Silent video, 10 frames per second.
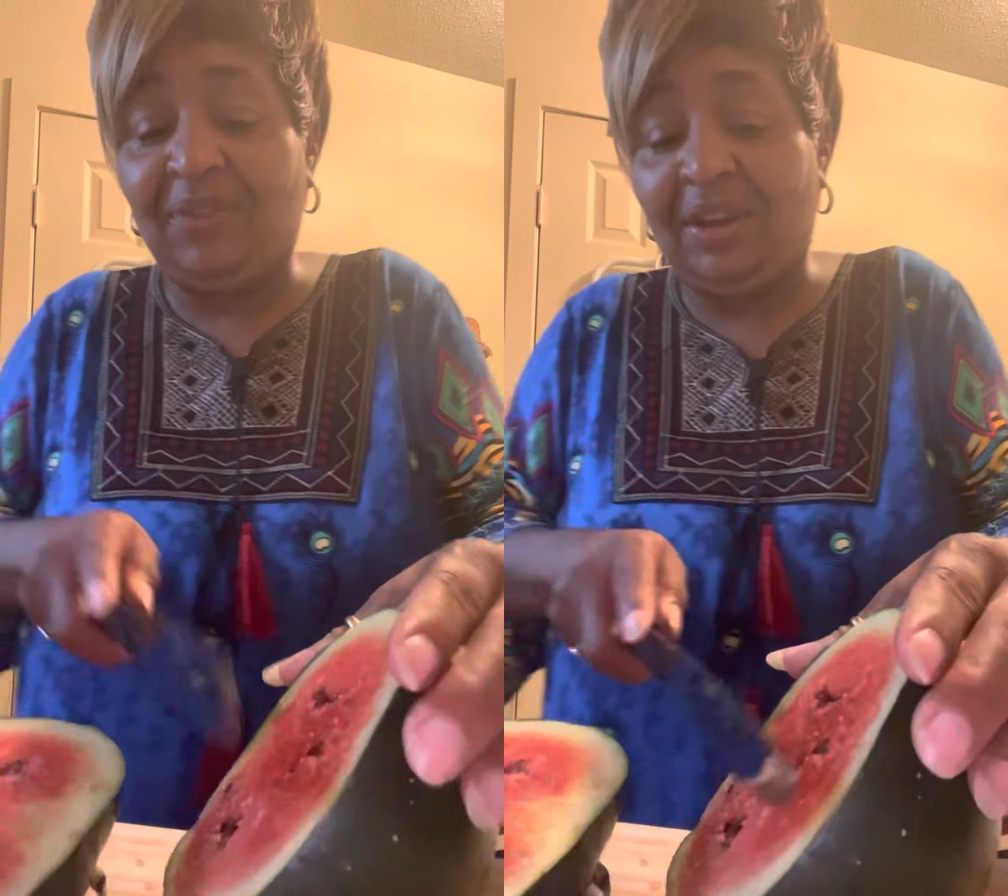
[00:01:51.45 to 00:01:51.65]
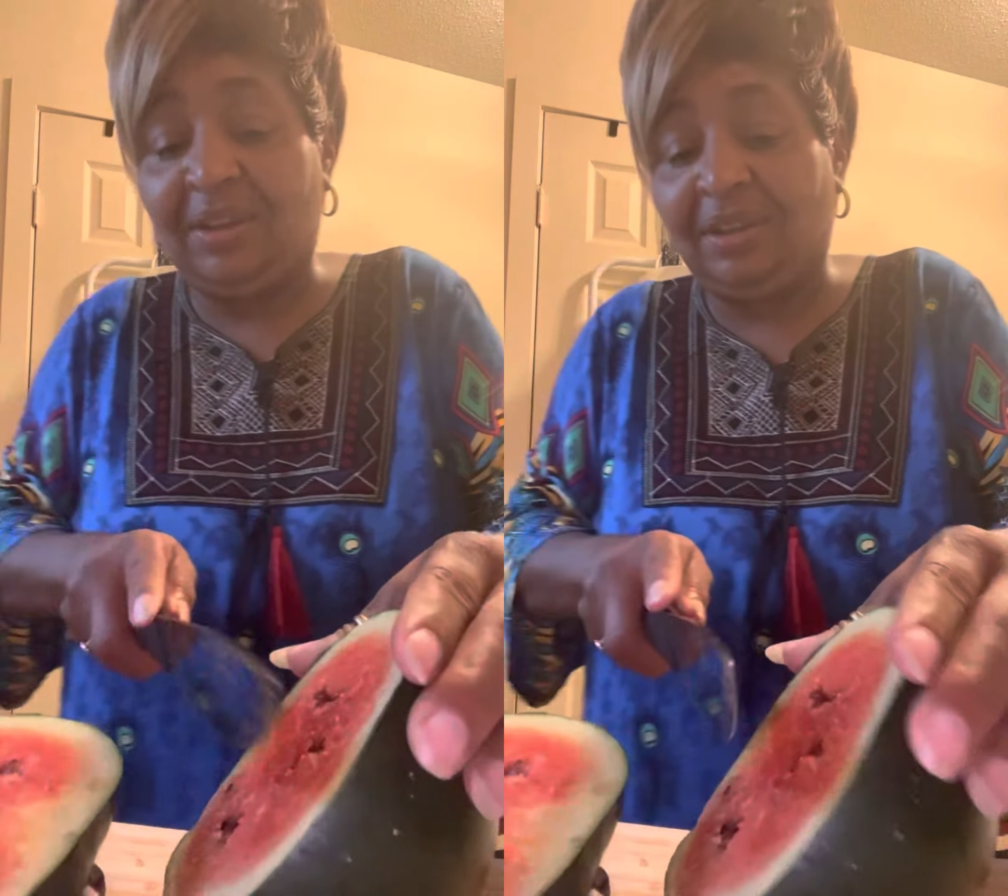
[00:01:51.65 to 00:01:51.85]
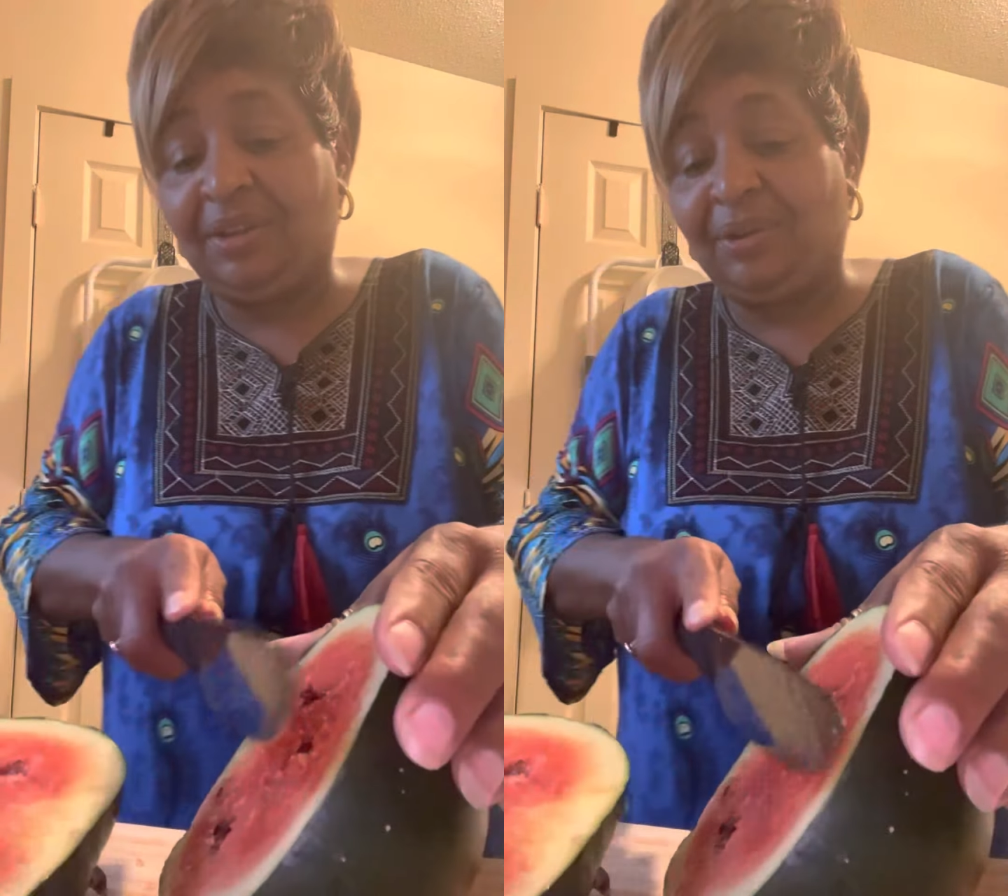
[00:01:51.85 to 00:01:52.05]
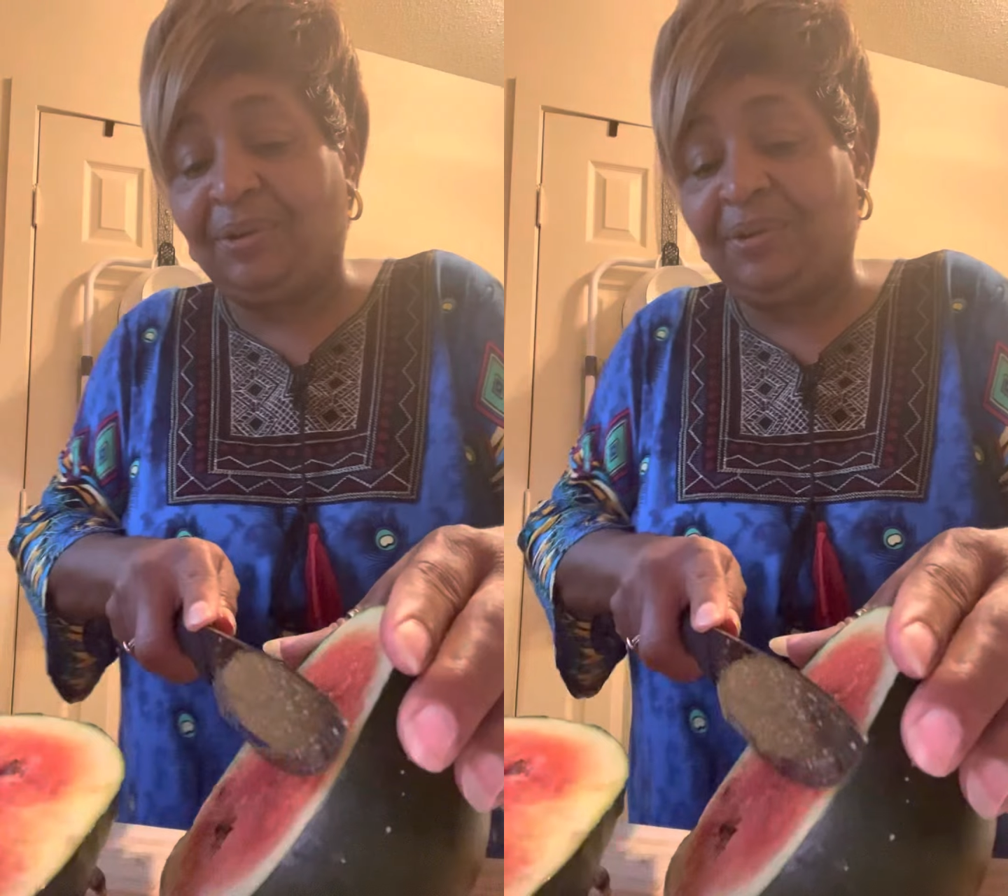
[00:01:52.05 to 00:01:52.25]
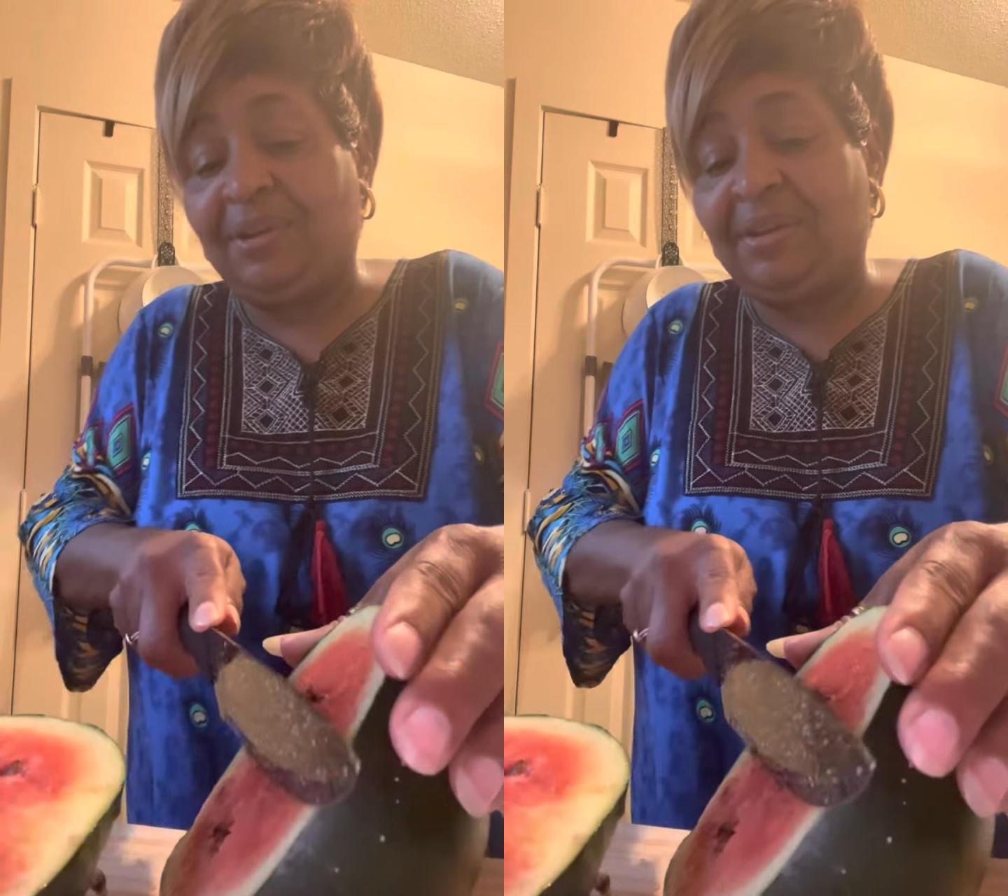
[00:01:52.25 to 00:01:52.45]
it a
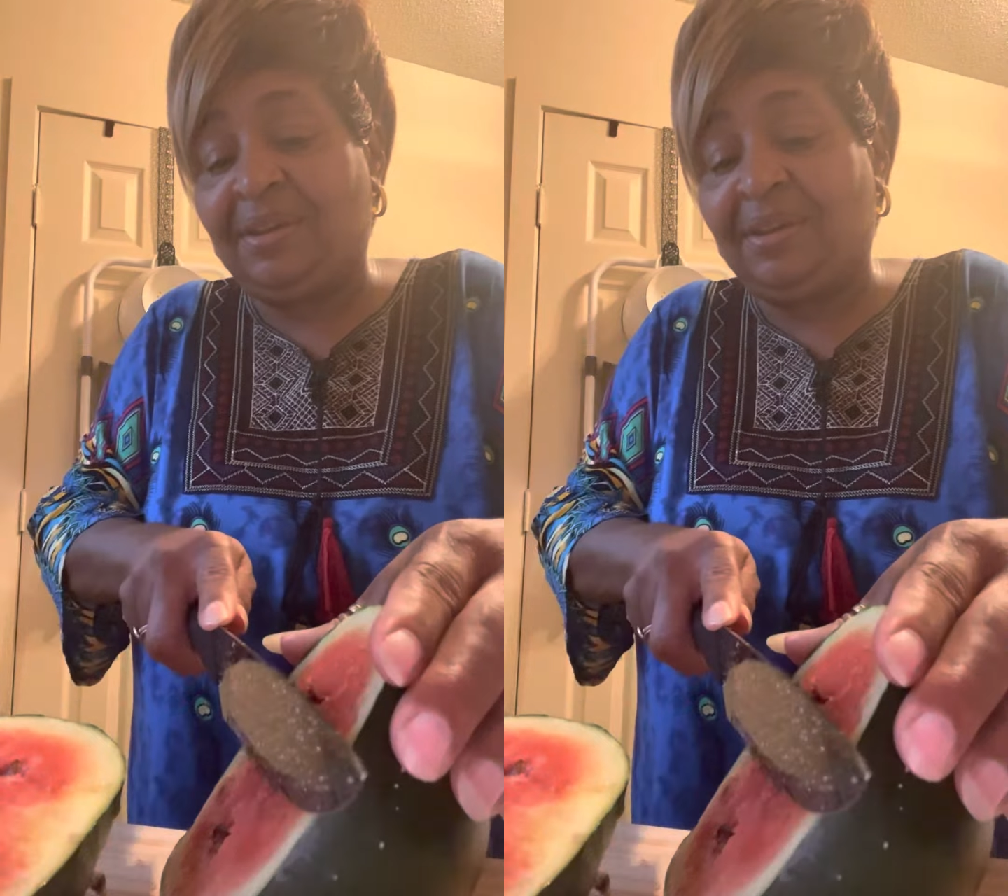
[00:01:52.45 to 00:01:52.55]
little